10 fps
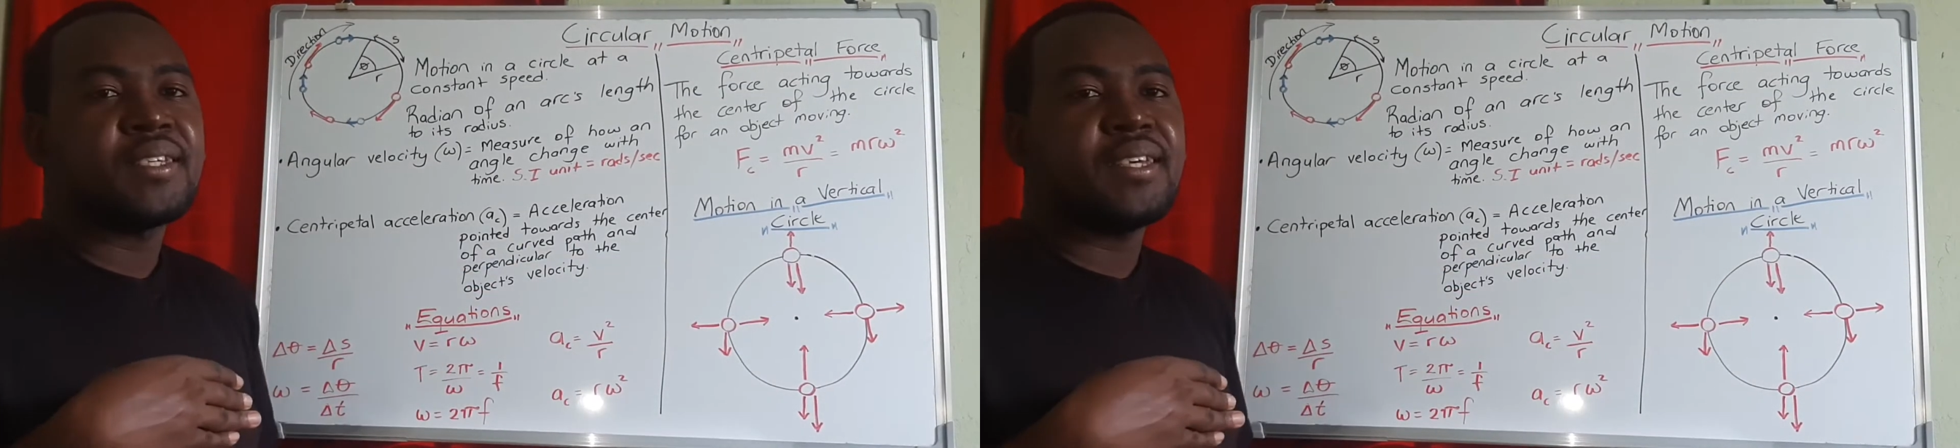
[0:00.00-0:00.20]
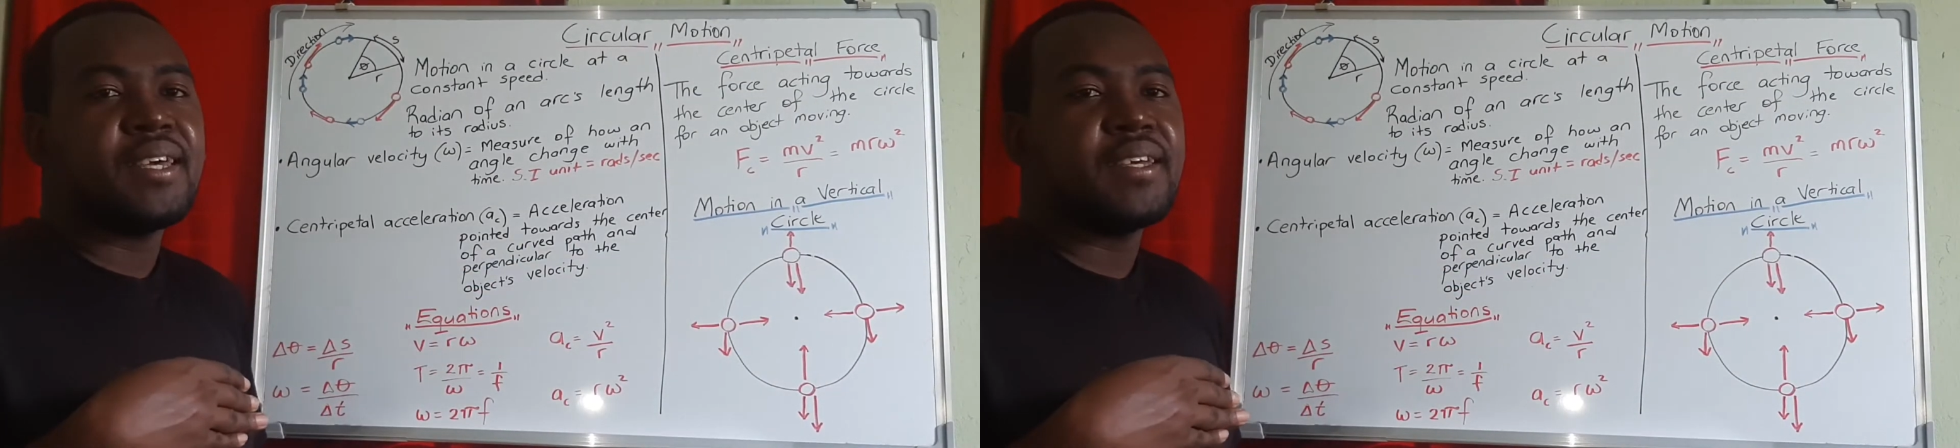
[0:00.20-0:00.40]

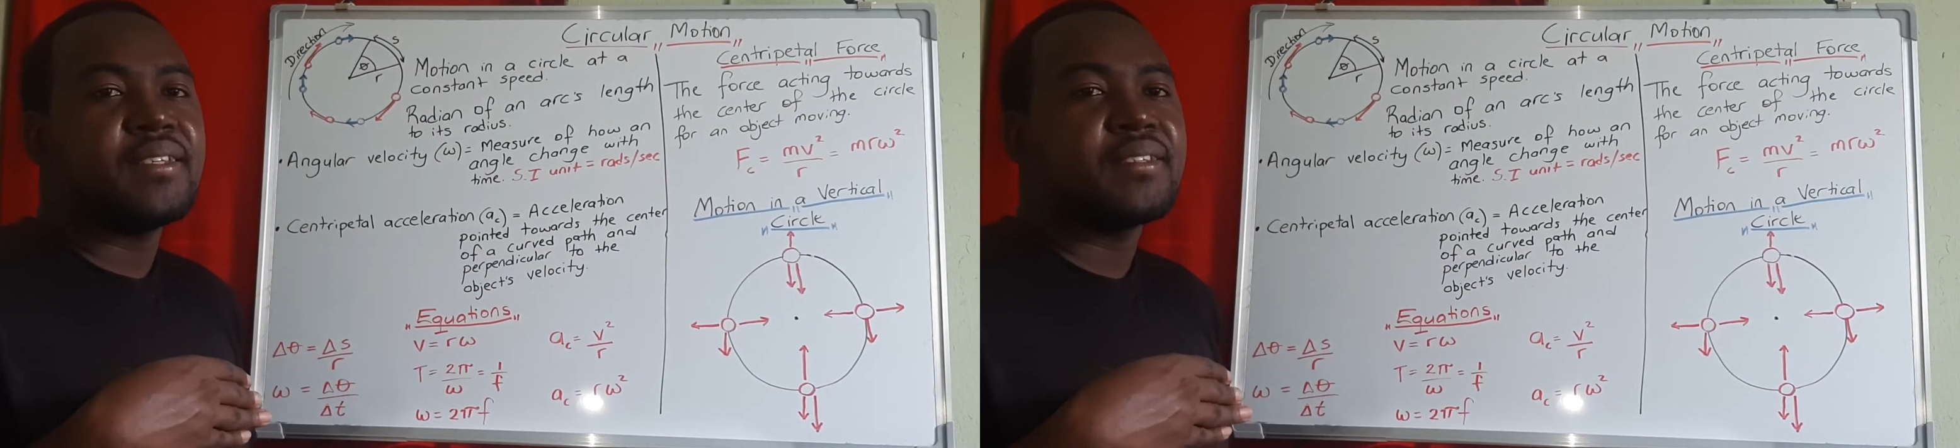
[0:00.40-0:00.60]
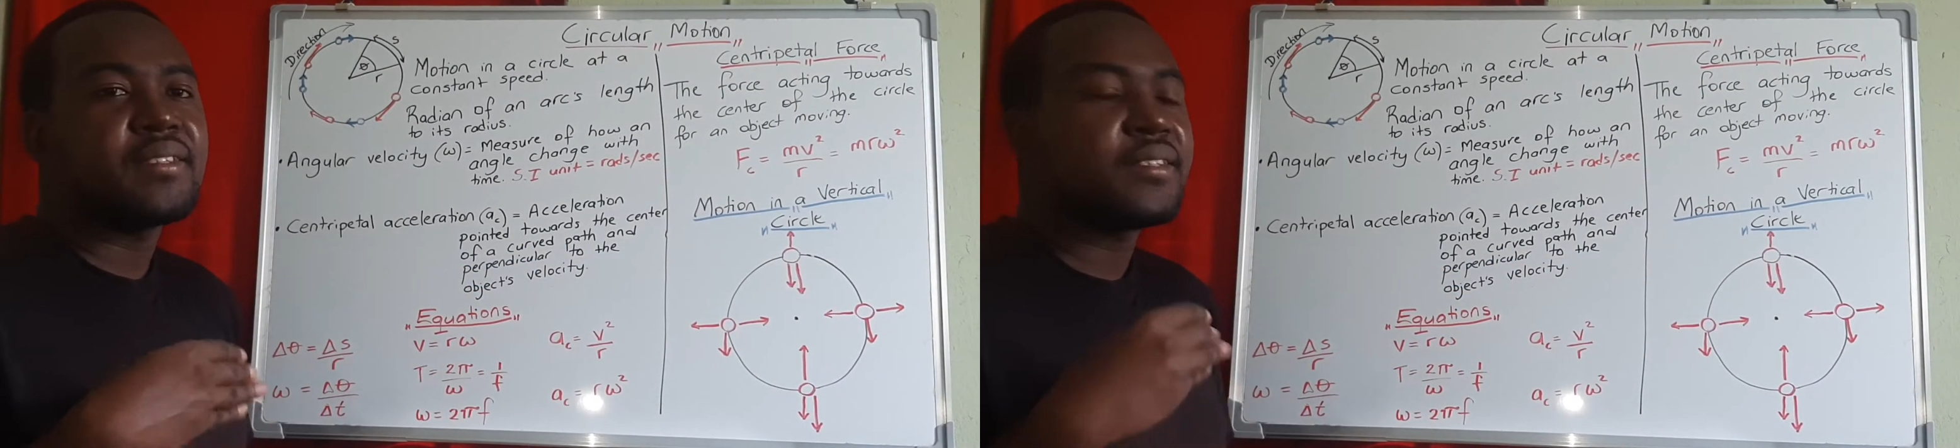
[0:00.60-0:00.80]

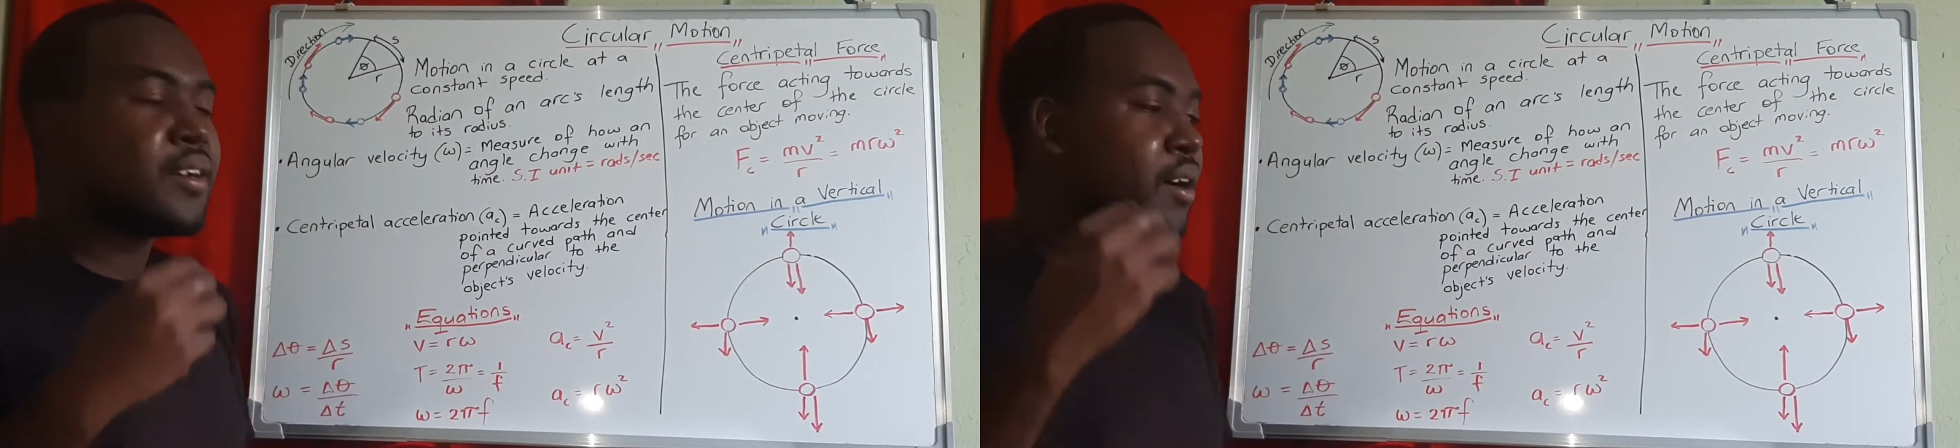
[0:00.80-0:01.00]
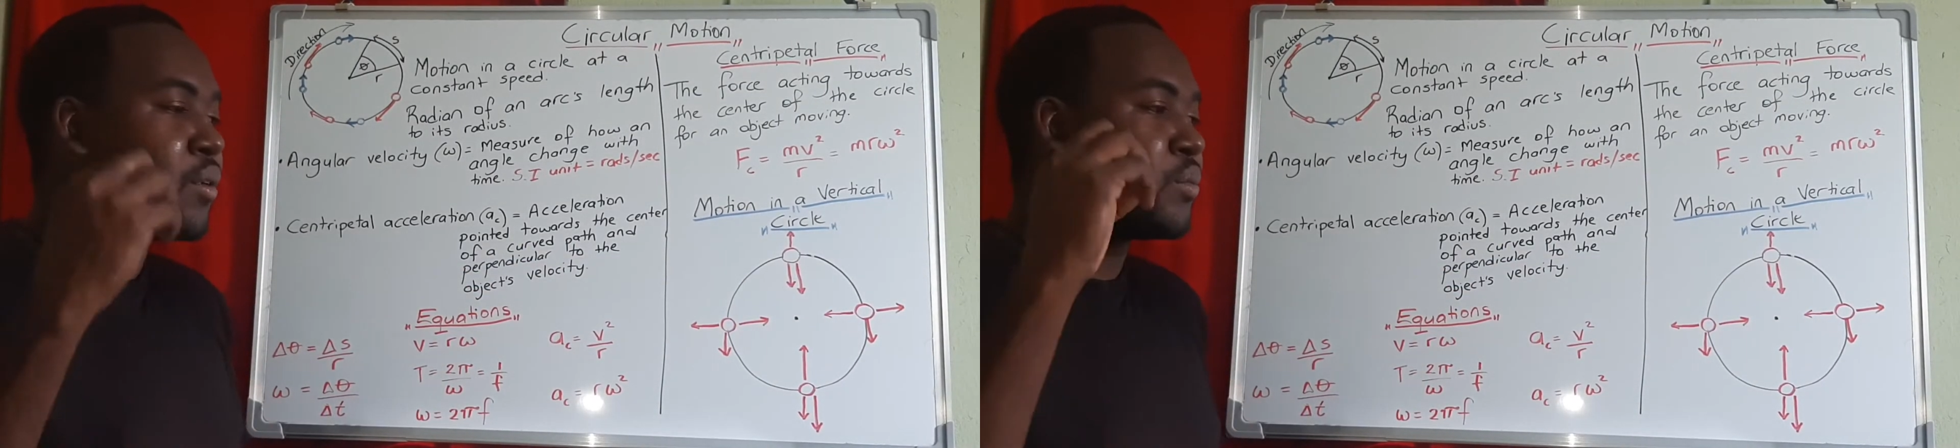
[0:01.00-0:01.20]
is
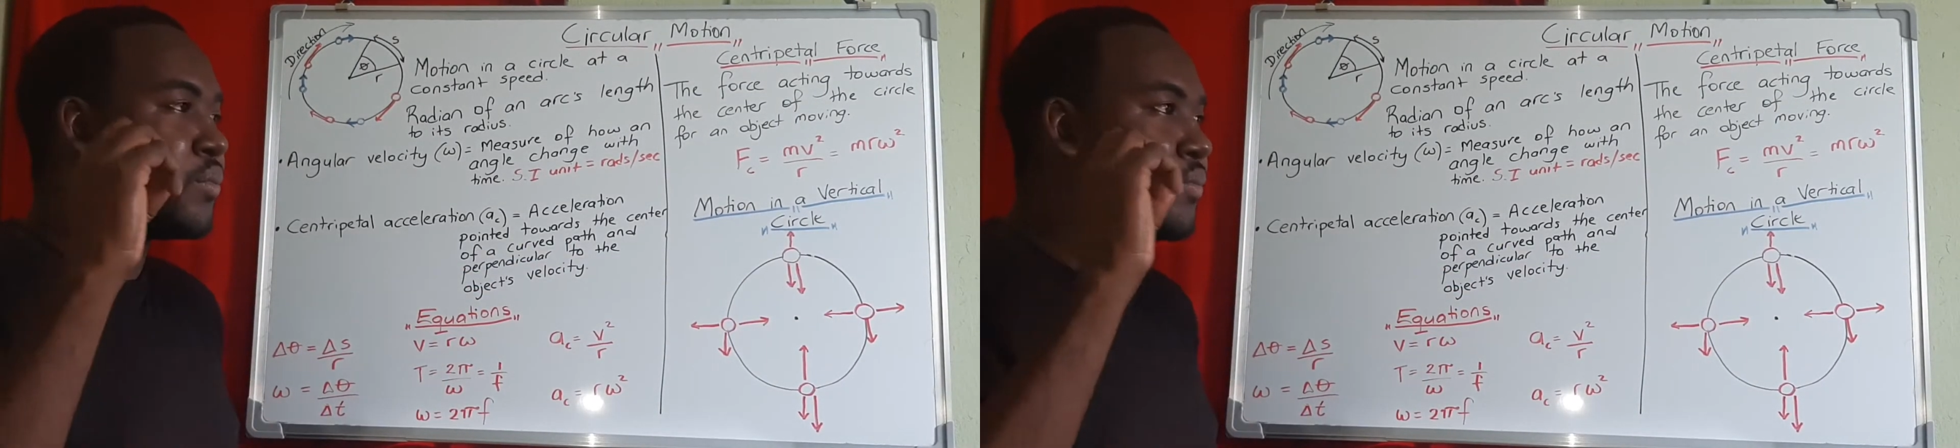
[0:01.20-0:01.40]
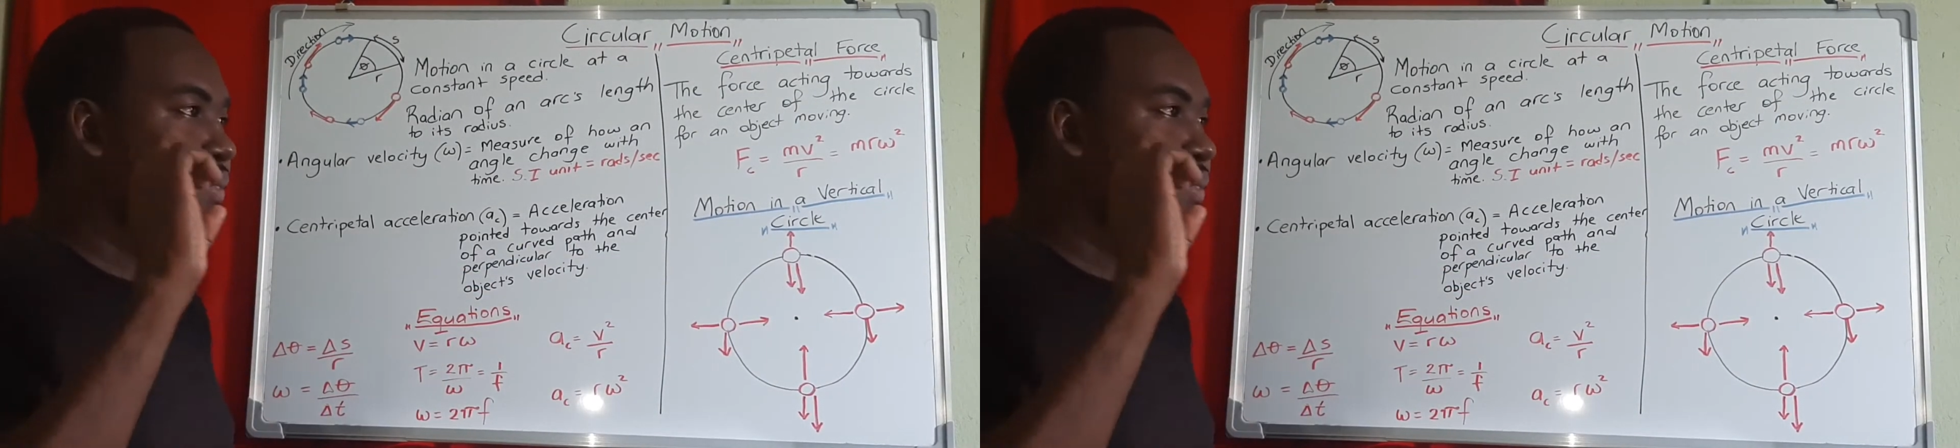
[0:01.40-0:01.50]
how